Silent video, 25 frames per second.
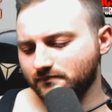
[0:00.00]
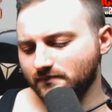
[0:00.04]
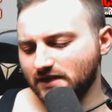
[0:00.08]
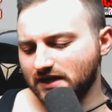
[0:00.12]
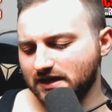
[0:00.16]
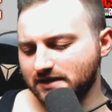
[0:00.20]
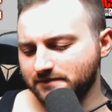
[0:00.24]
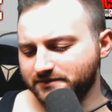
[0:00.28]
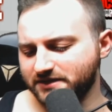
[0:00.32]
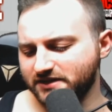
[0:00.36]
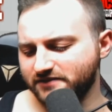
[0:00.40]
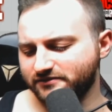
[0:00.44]

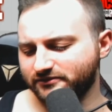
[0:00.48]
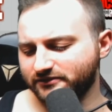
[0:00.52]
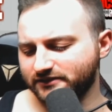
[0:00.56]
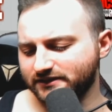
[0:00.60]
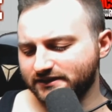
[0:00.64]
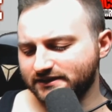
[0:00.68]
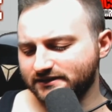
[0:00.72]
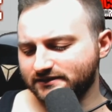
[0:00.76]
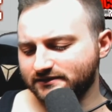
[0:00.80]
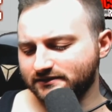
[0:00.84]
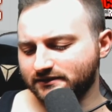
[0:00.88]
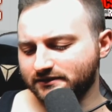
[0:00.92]
I'm definitely
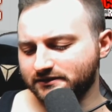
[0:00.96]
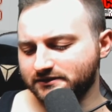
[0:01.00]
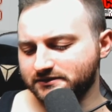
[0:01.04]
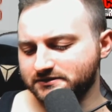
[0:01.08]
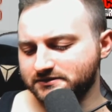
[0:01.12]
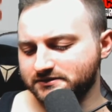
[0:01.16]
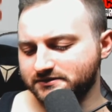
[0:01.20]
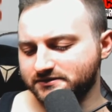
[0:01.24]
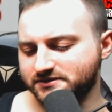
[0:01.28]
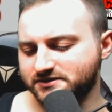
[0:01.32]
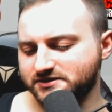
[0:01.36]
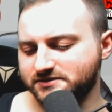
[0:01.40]
getting
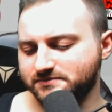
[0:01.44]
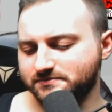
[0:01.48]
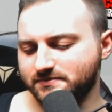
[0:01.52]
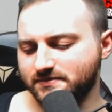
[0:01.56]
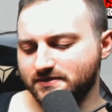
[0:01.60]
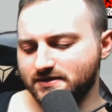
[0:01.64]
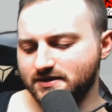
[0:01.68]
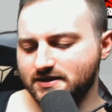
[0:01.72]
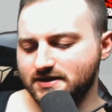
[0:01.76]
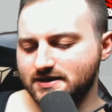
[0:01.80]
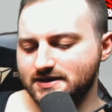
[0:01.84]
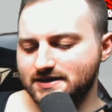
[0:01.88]
the
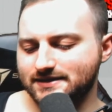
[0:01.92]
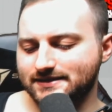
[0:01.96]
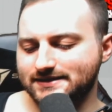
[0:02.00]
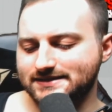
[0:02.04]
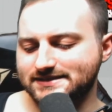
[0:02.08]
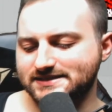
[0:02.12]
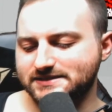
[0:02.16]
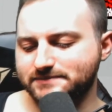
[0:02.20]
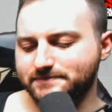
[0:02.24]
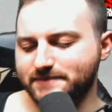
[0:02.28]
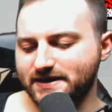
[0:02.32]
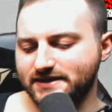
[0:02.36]

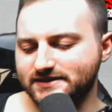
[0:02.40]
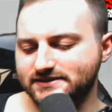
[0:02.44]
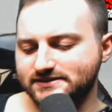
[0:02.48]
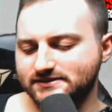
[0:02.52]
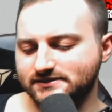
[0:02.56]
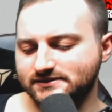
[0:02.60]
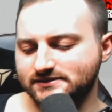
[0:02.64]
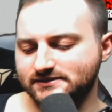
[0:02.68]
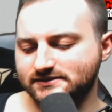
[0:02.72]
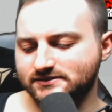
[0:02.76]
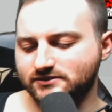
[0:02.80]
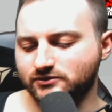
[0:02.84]

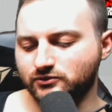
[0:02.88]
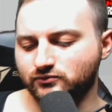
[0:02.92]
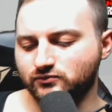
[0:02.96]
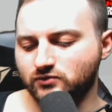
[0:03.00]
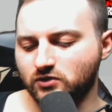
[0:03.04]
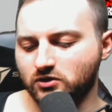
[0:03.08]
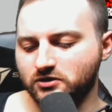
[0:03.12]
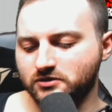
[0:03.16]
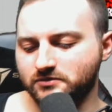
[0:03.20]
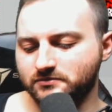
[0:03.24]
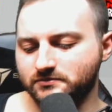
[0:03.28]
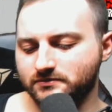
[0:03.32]
spices, the
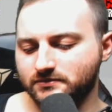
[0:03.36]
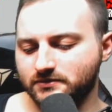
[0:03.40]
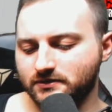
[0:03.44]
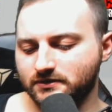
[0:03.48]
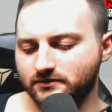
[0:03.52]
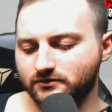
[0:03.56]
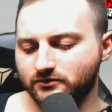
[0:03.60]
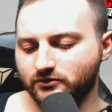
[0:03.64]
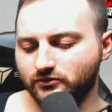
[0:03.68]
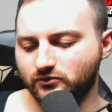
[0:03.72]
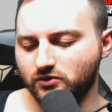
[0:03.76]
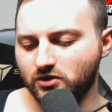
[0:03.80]
rum.
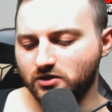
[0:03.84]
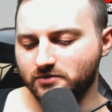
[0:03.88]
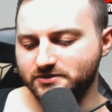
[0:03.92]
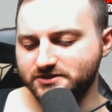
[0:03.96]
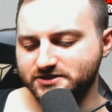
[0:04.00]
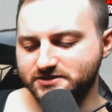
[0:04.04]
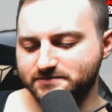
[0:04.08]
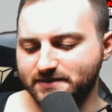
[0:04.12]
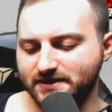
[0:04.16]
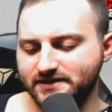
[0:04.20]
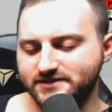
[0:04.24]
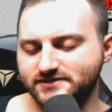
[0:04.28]
The rum
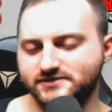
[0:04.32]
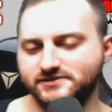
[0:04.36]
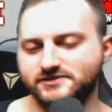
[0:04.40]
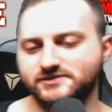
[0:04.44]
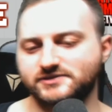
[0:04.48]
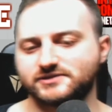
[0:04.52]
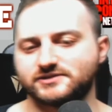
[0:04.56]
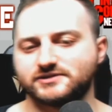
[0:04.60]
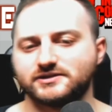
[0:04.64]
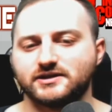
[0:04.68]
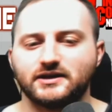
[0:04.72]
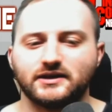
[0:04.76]
and
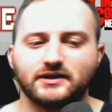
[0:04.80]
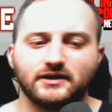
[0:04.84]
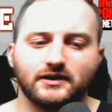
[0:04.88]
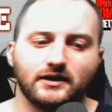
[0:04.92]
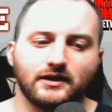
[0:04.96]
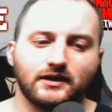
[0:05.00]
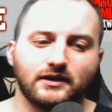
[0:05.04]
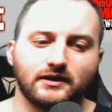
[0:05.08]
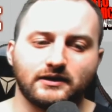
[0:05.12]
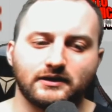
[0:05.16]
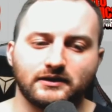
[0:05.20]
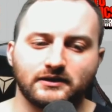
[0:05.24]
spices,
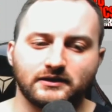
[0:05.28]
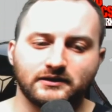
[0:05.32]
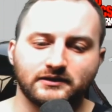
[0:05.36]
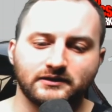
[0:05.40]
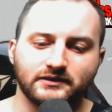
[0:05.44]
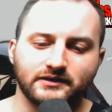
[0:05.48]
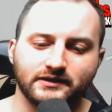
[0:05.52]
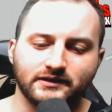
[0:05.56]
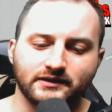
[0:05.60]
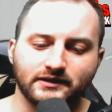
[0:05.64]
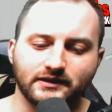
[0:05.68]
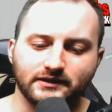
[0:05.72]

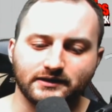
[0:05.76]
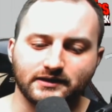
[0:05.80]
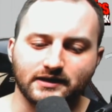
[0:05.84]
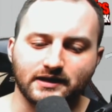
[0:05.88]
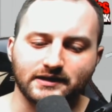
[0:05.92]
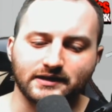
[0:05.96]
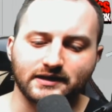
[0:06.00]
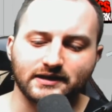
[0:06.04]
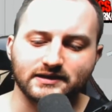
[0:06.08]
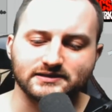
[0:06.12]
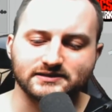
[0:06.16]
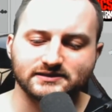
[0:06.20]
and
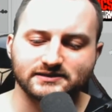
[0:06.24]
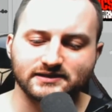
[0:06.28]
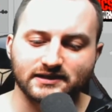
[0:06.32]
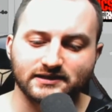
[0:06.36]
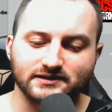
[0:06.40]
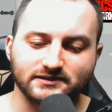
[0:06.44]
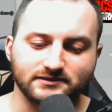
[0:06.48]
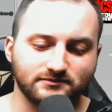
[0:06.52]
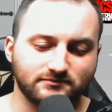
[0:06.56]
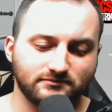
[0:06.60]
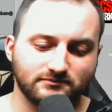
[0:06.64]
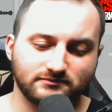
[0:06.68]
I guess
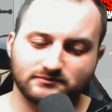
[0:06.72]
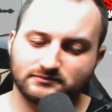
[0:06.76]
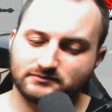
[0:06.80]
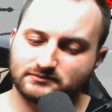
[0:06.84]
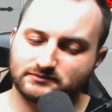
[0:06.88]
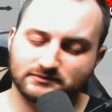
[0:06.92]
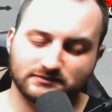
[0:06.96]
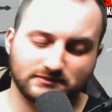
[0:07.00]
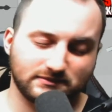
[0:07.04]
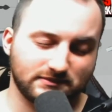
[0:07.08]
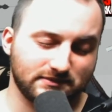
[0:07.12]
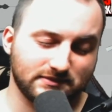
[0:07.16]
that
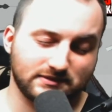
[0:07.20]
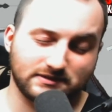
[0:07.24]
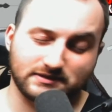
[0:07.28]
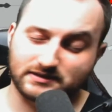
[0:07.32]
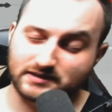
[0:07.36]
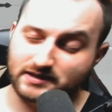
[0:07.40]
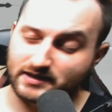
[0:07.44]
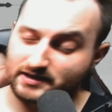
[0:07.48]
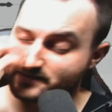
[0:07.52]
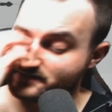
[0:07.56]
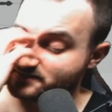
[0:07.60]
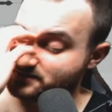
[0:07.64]

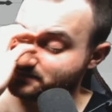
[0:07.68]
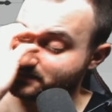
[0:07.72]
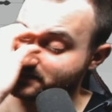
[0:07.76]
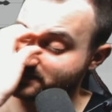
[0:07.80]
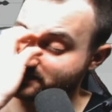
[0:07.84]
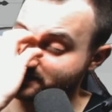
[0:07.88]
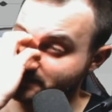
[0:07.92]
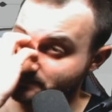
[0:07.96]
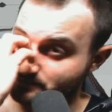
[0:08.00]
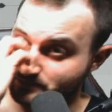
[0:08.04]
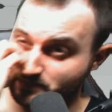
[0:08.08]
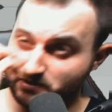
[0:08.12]
kind of
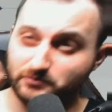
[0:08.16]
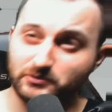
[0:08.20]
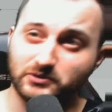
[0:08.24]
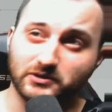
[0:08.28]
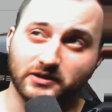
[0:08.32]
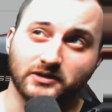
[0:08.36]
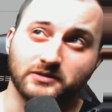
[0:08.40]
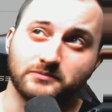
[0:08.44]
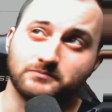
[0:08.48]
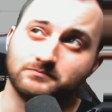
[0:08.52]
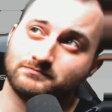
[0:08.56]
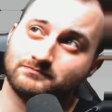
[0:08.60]
smells like
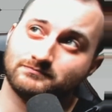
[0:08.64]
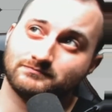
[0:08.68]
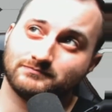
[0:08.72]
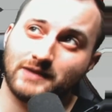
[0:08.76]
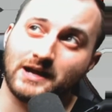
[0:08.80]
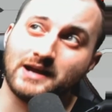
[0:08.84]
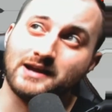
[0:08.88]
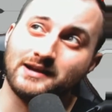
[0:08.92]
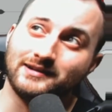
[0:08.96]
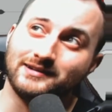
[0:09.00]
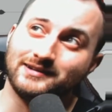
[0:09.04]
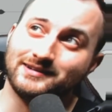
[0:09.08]
bubblegum.
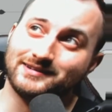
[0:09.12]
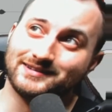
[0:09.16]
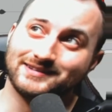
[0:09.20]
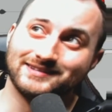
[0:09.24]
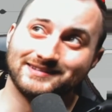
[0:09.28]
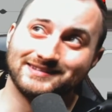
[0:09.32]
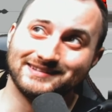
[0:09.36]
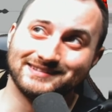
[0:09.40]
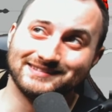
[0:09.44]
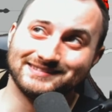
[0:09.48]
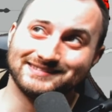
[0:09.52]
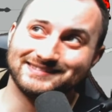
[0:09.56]

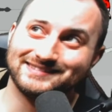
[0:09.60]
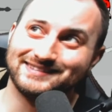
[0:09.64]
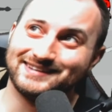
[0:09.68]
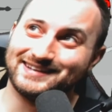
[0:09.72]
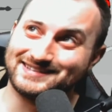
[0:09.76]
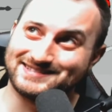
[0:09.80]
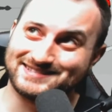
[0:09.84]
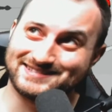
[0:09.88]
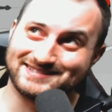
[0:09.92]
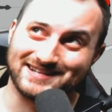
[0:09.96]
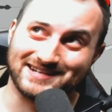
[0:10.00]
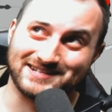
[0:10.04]

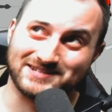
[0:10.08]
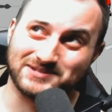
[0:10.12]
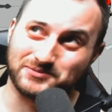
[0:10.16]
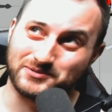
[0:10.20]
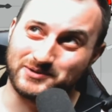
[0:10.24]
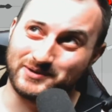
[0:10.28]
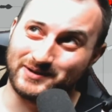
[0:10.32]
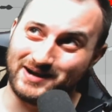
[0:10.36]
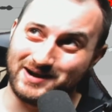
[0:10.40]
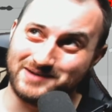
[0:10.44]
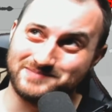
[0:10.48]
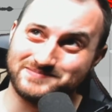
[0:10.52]
that's
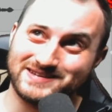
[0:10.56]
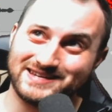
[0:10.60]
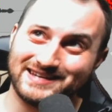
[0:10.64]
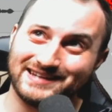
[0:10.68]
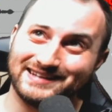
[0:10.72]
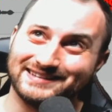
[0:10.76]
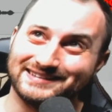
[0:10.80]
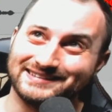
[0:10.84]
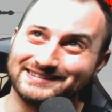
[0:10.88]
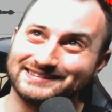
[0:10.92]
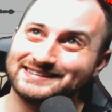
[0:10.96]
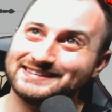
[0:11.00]
what I'm
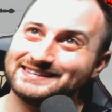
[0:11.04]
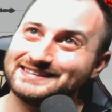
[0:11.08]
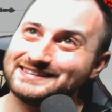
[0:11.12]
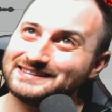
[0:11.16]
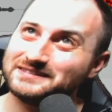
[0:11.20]
getting.